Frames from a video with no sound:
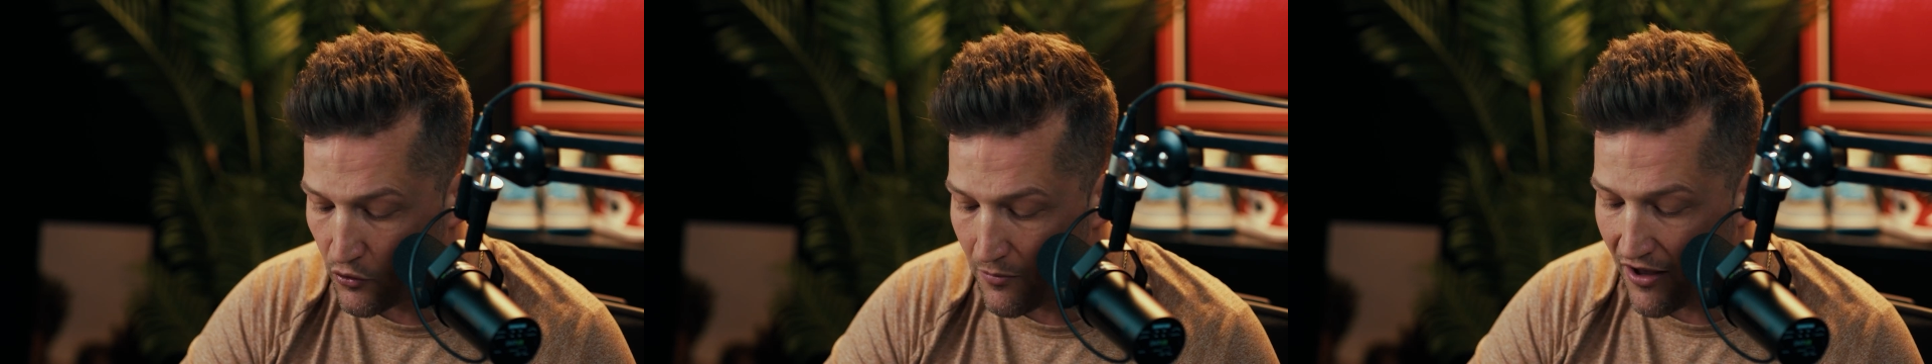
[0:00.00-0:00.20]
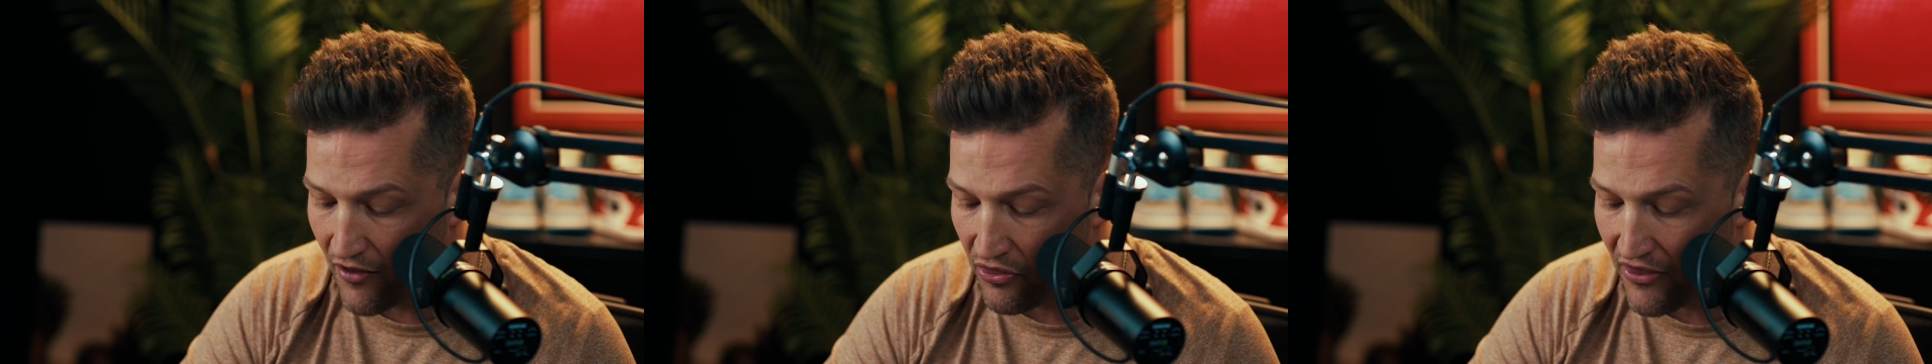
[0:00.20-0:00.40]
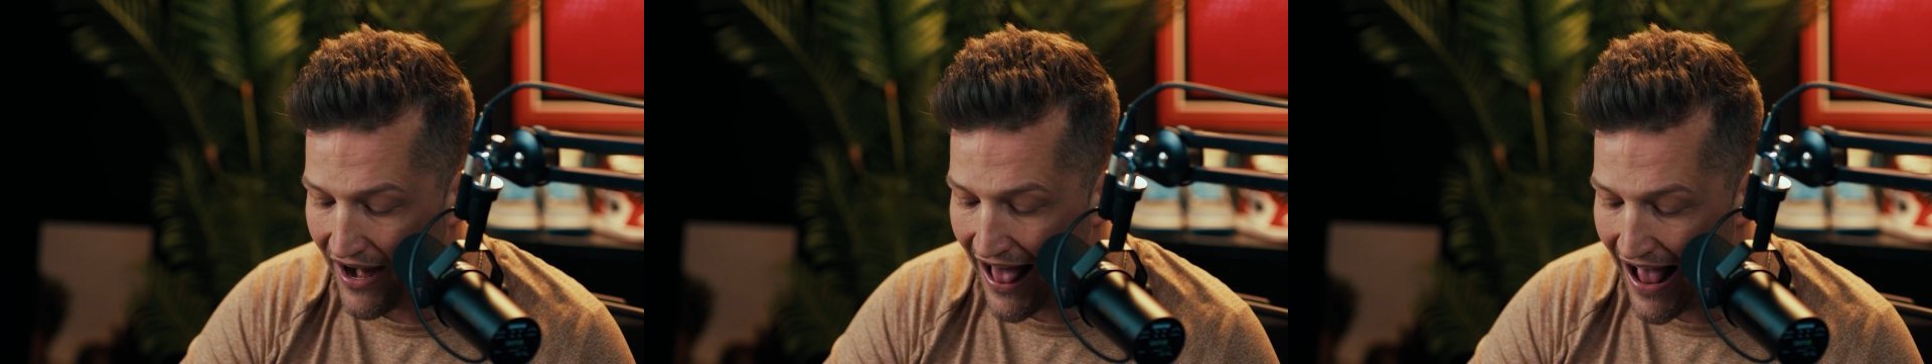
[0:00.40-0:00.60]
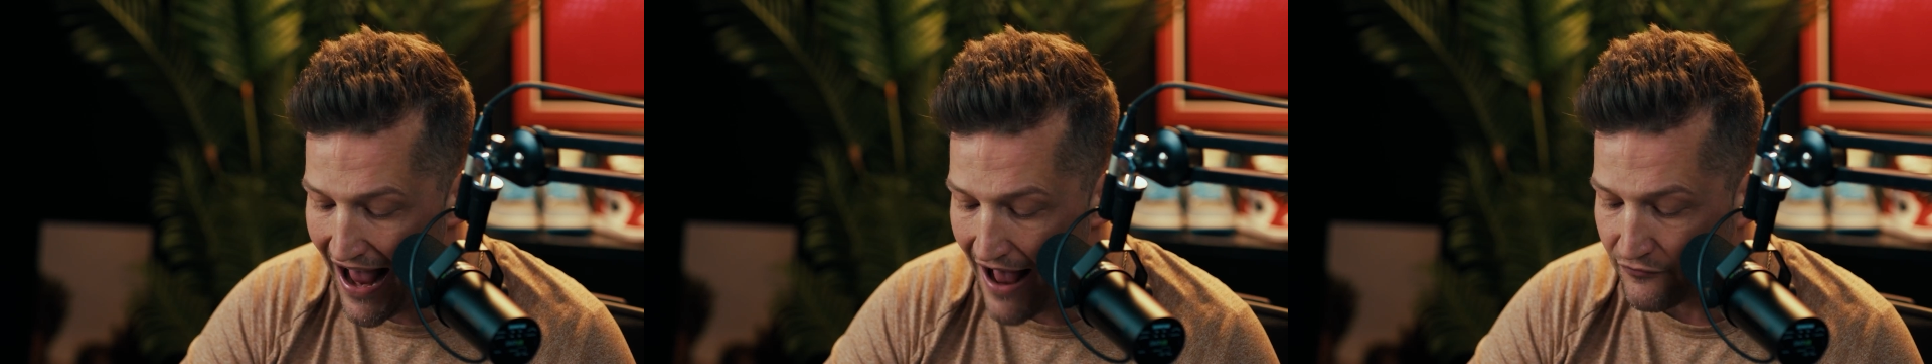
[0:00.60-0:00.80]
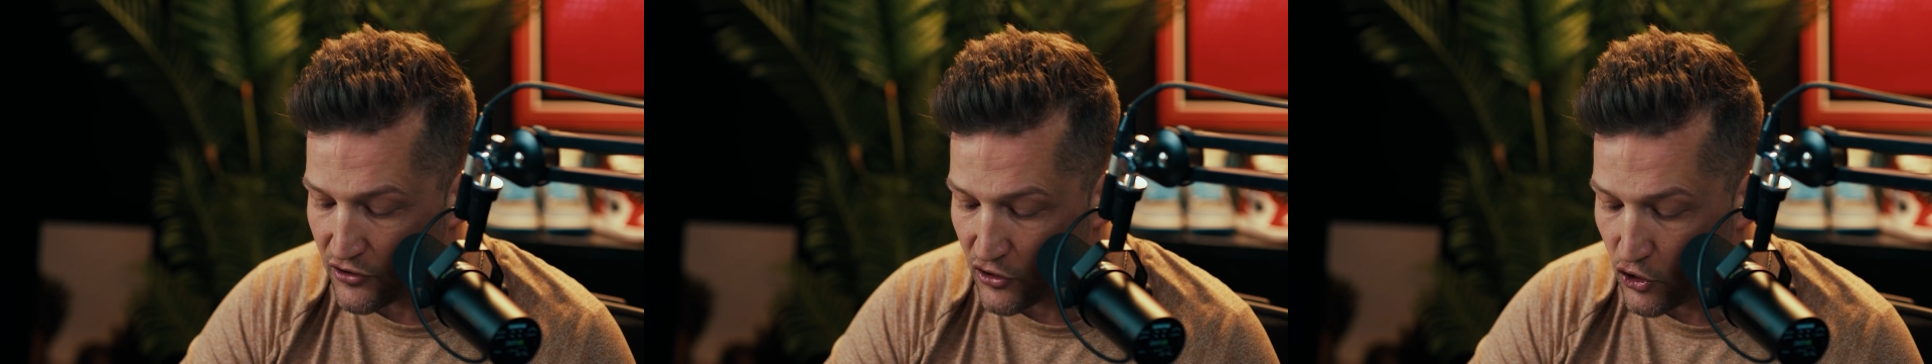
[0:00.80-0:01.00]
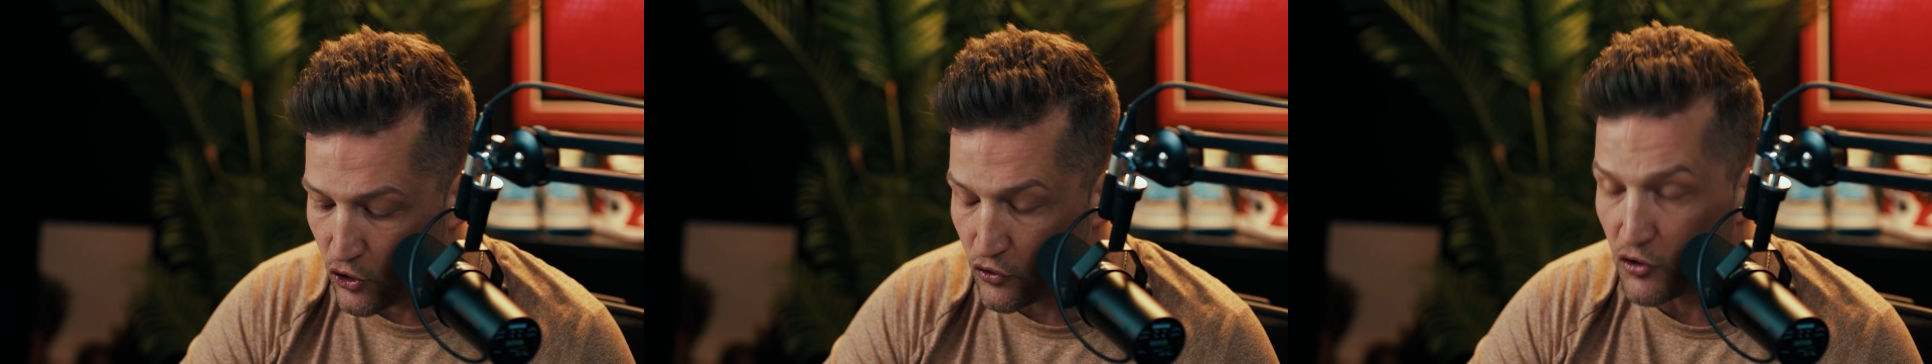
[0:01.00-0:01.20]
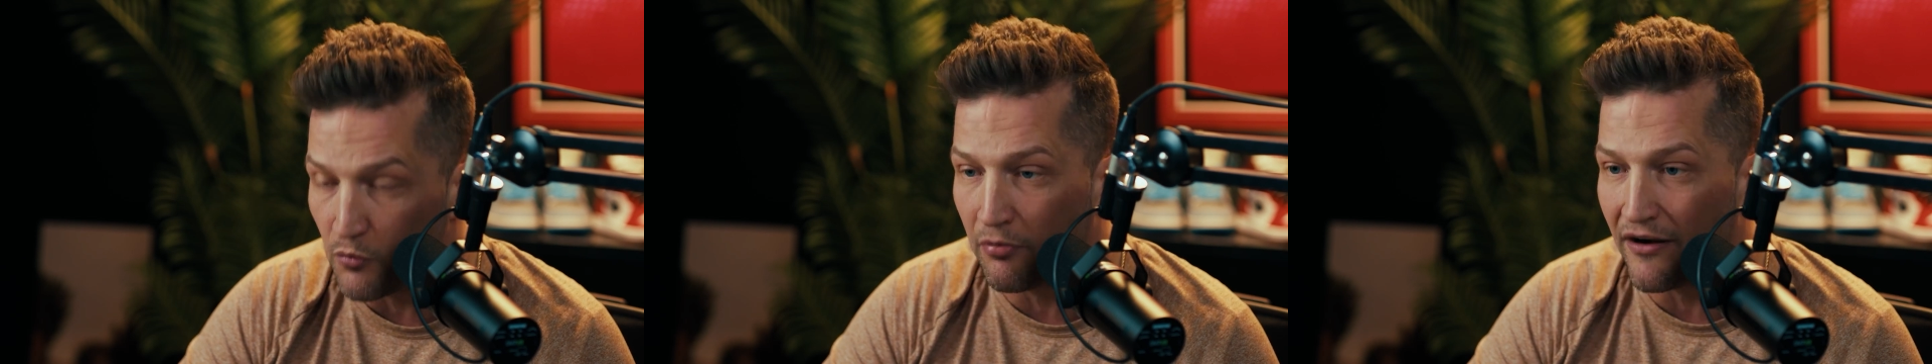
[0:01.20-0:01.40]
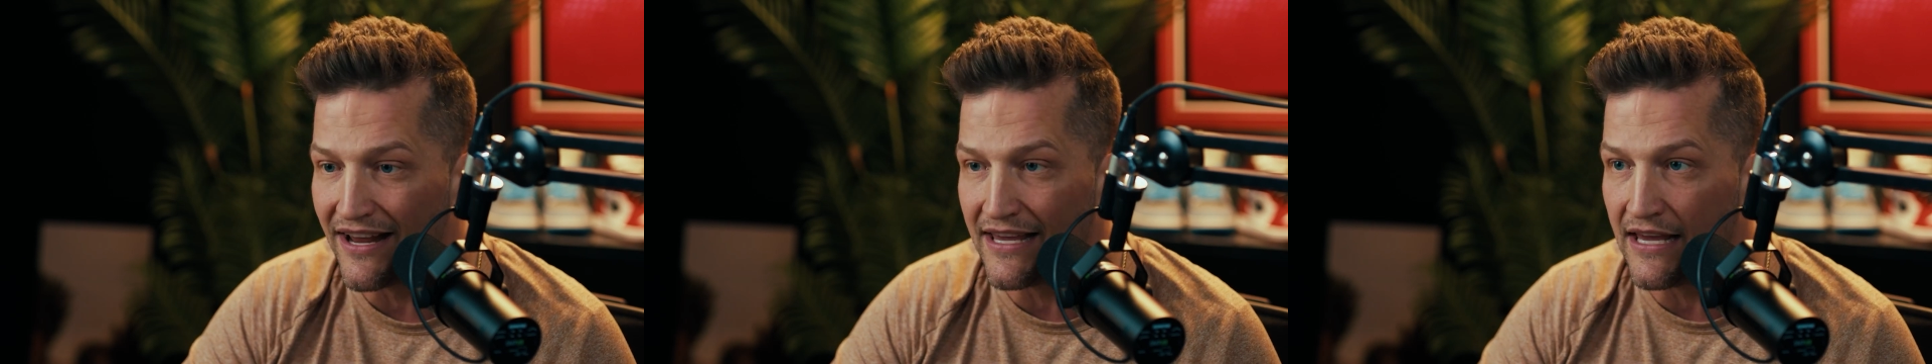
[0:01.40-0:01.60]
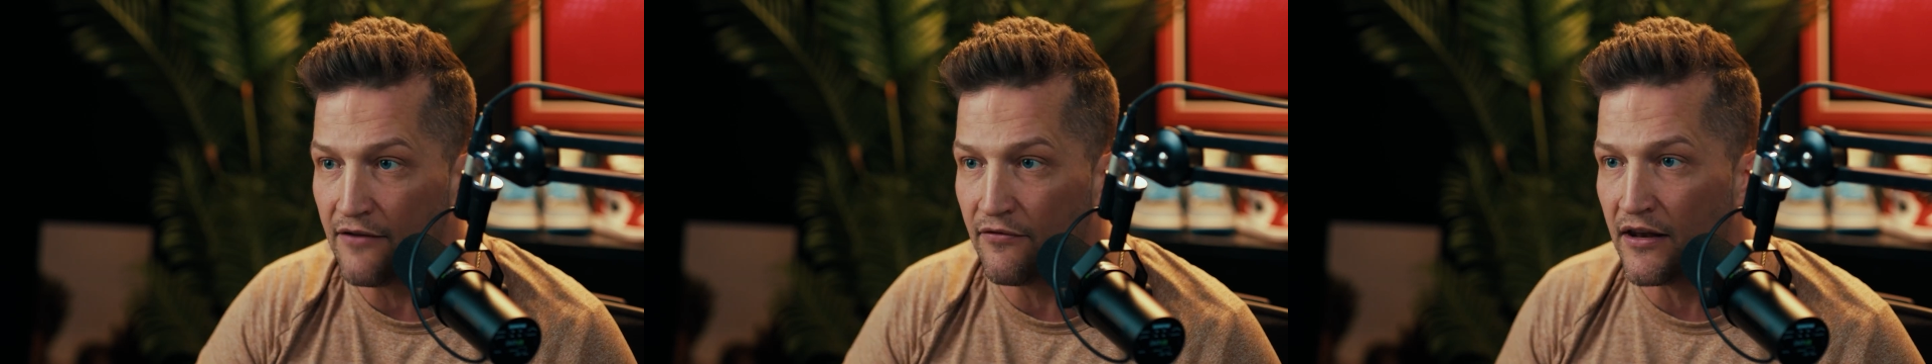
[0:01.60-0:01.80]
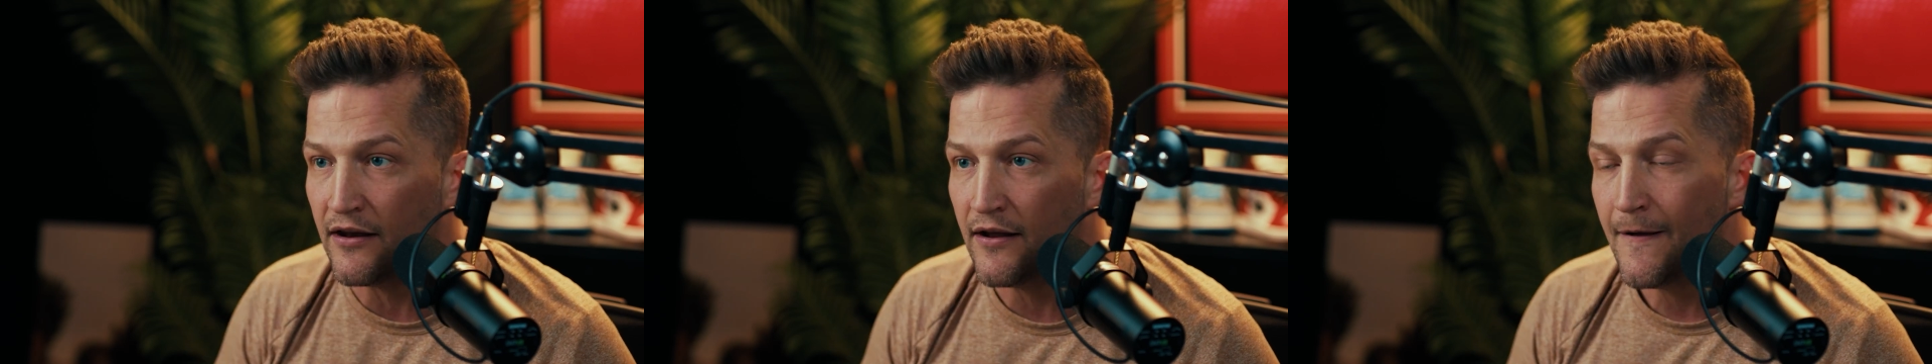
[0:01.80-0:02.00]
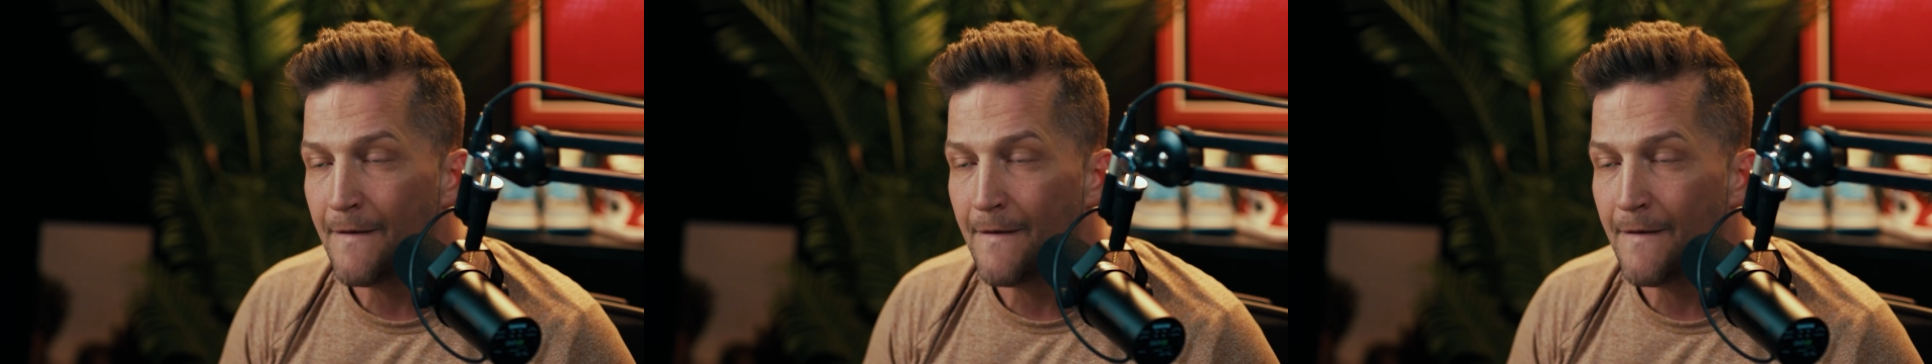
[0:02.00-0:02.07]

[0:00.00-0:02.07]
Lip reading: month that I have to do to break even.